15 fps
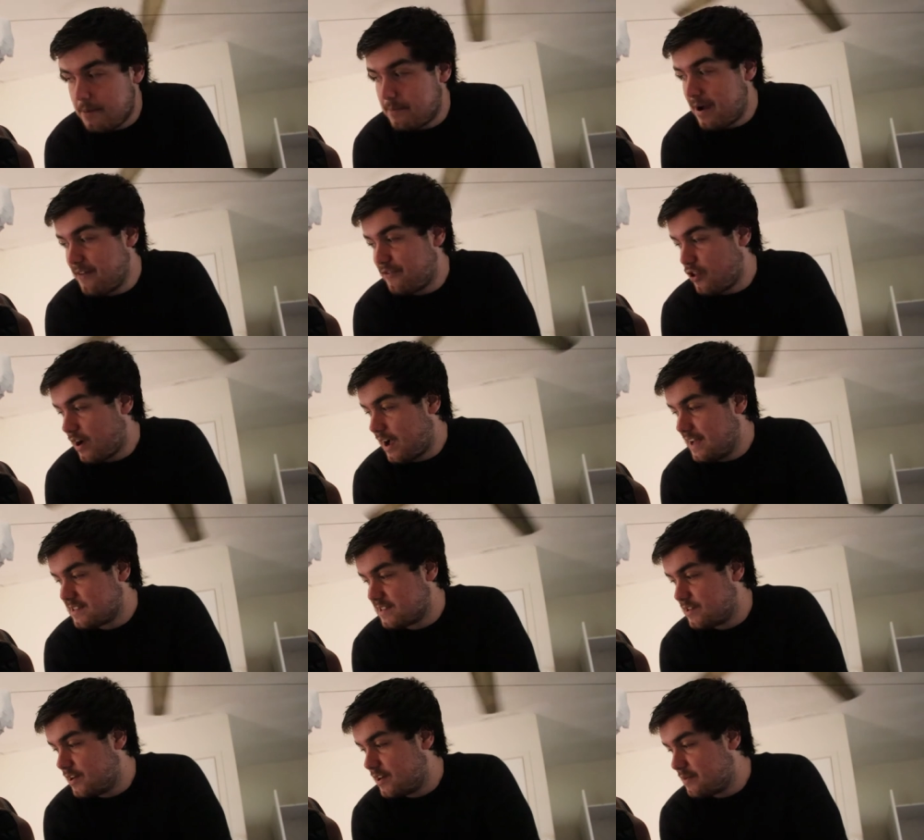my vlog
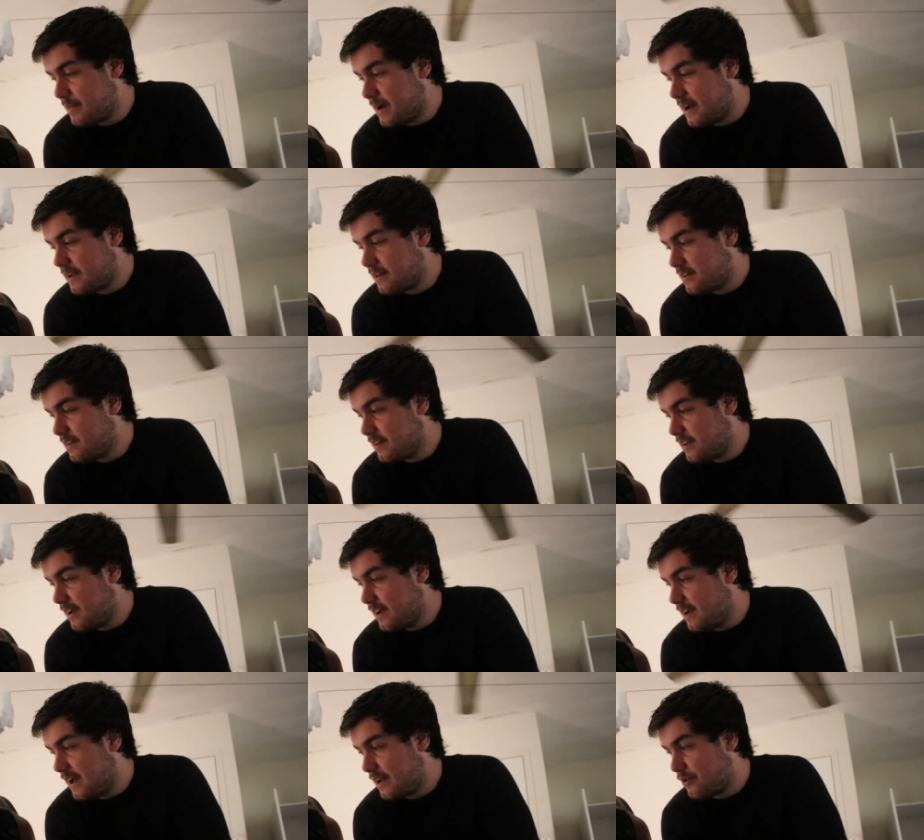hasn't heard about it
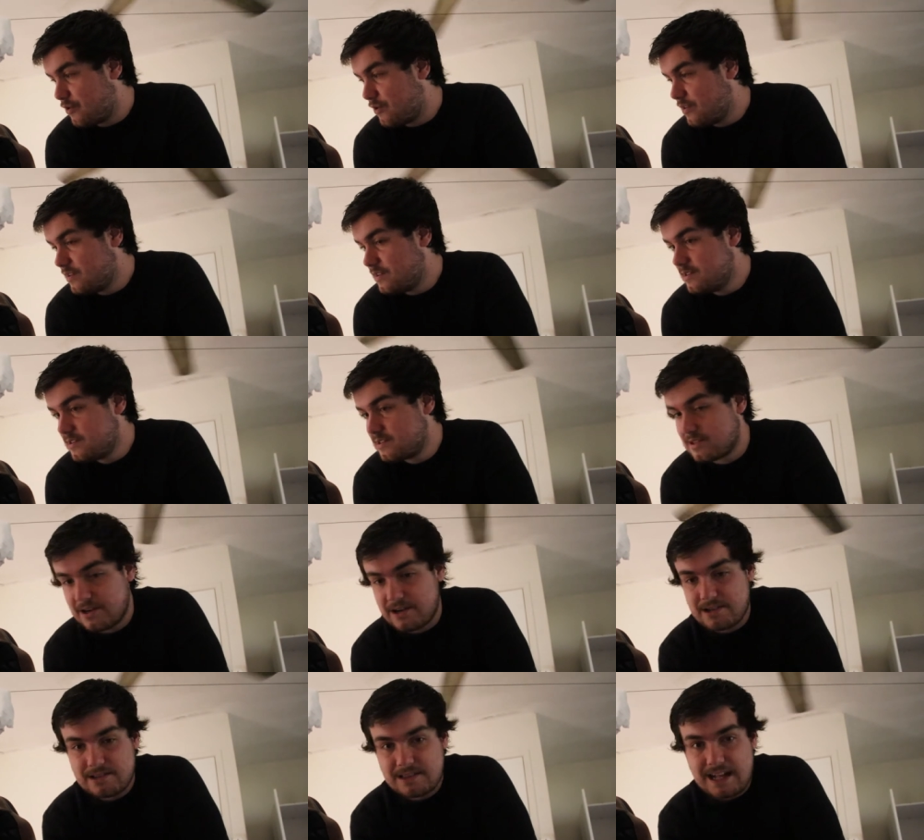at all.
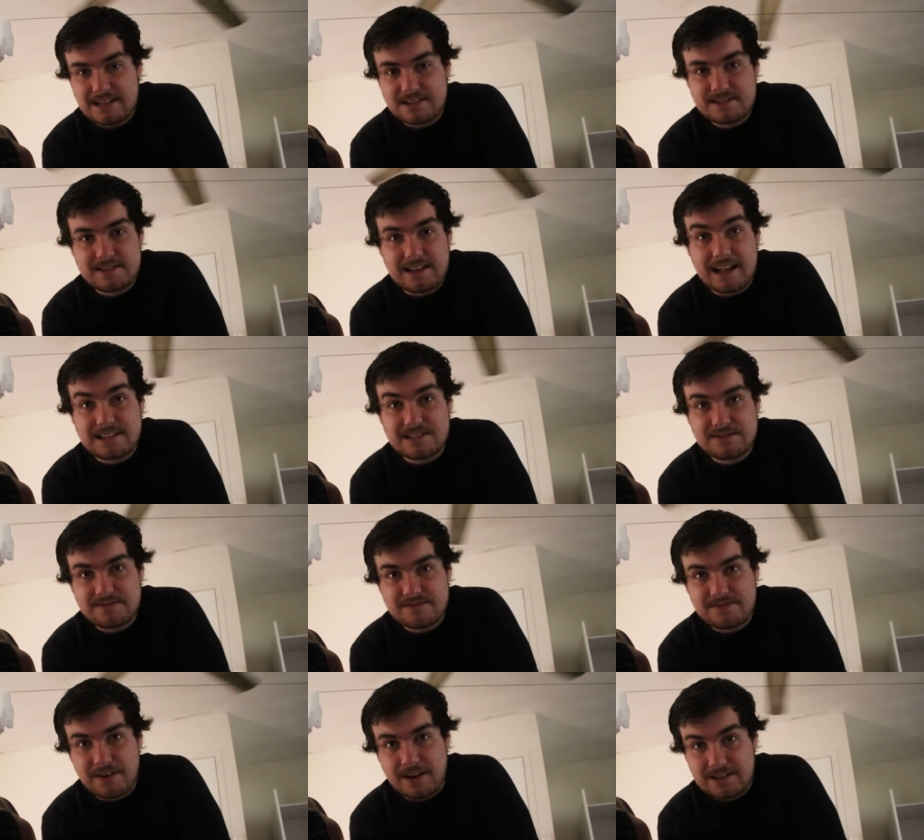So that's
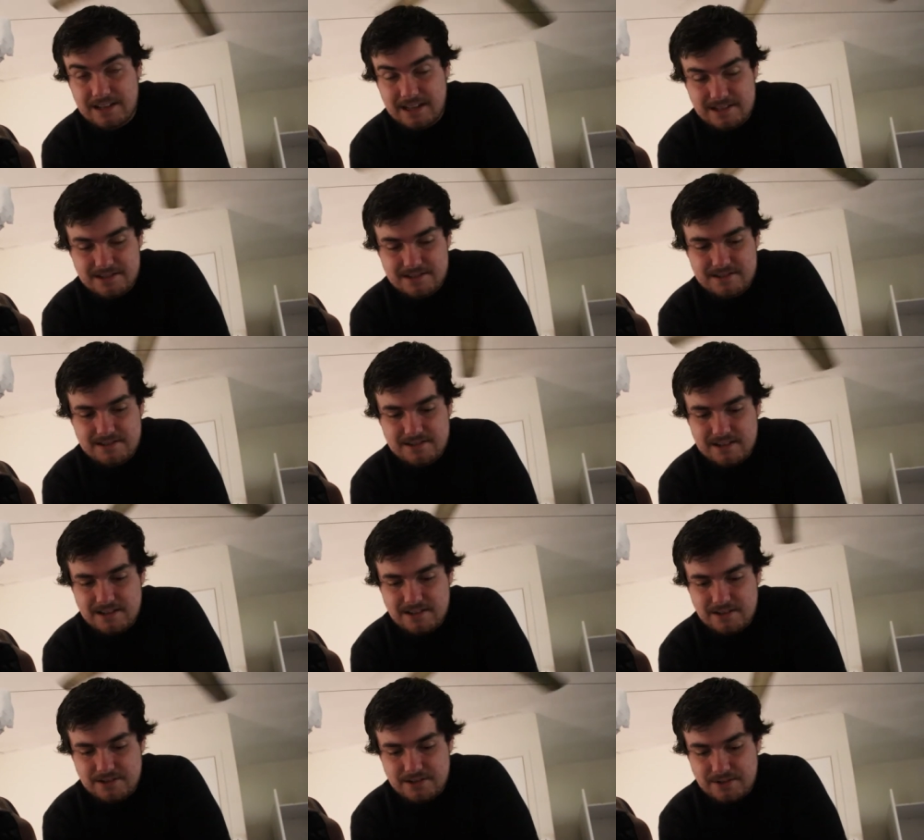fun. Let's
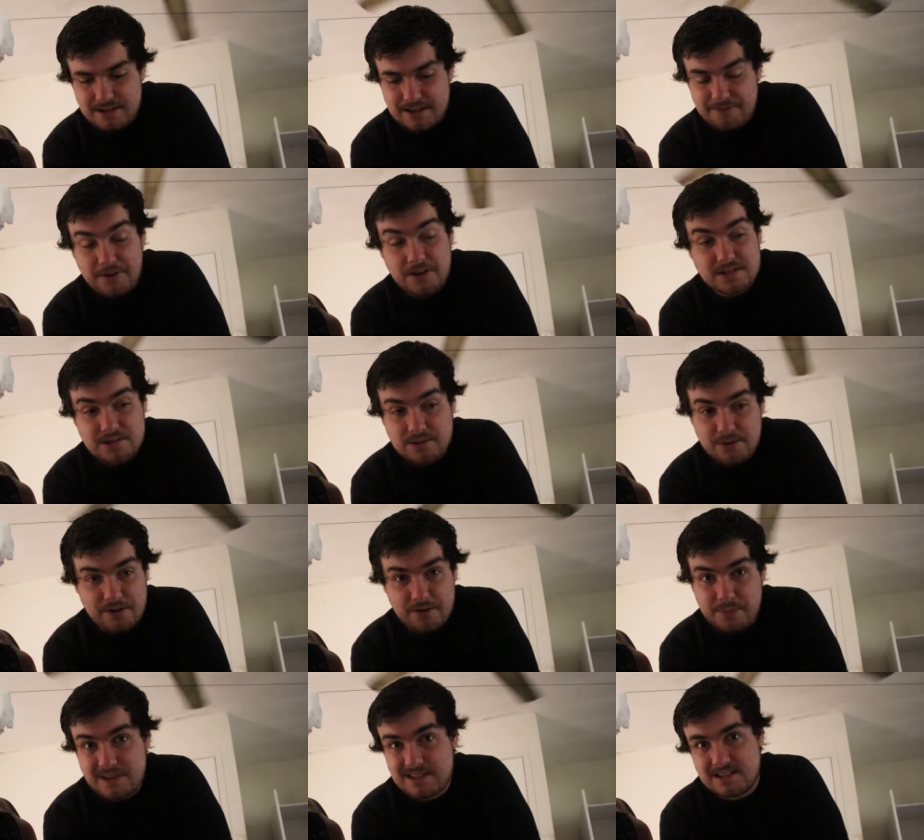go do that. First
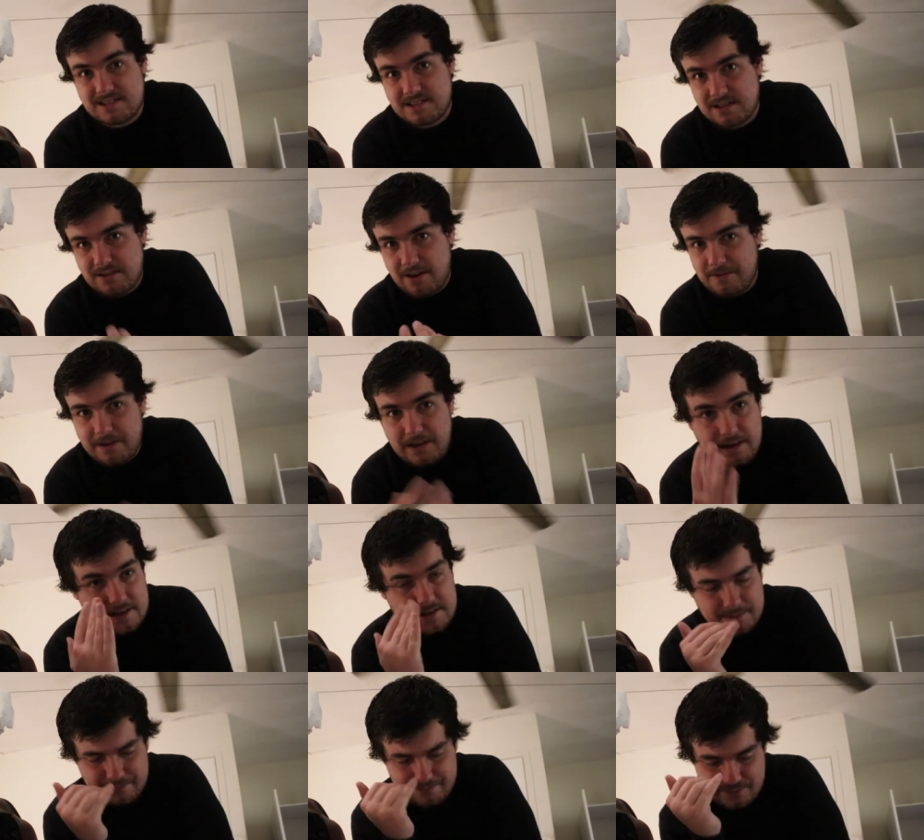order of business is coffee,
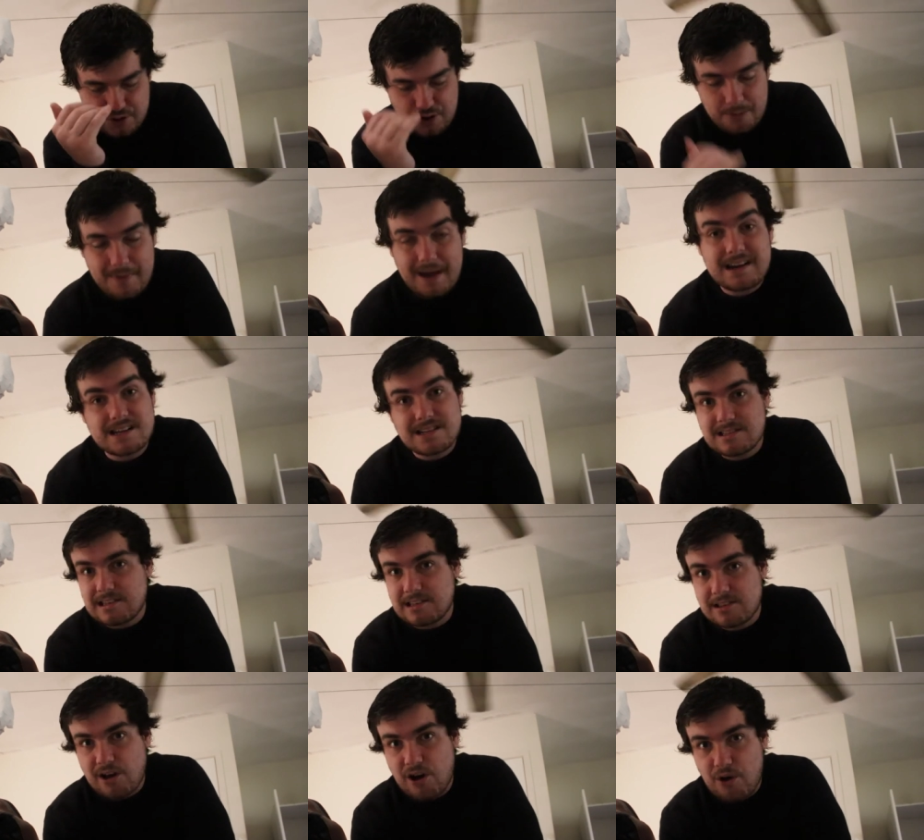because I'm
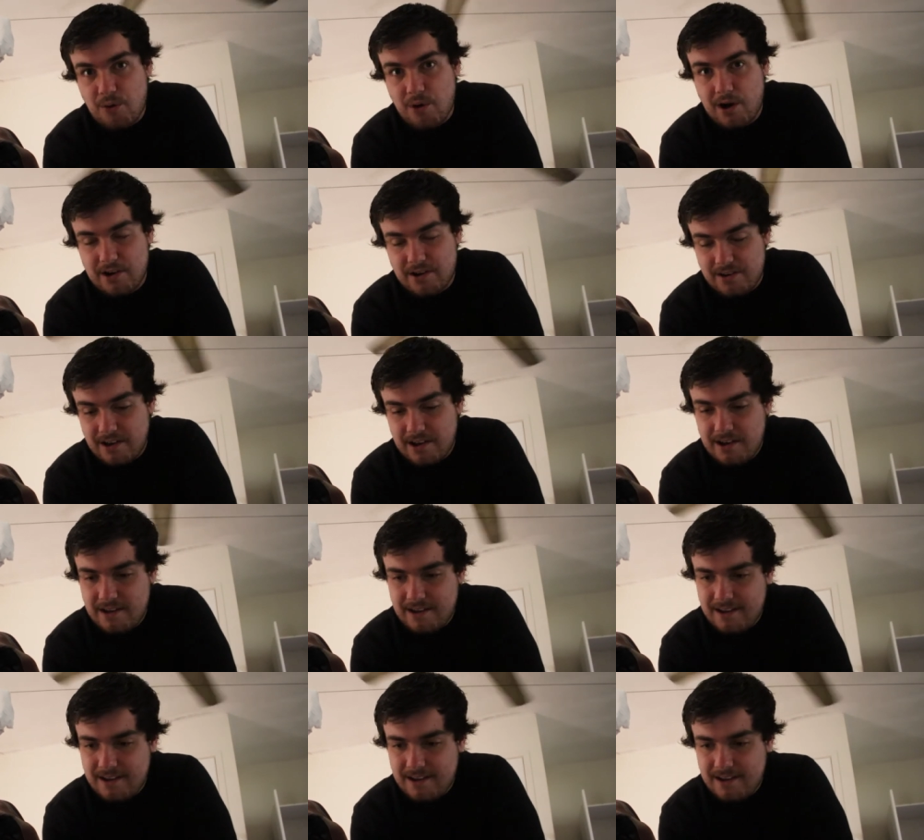tremendously low on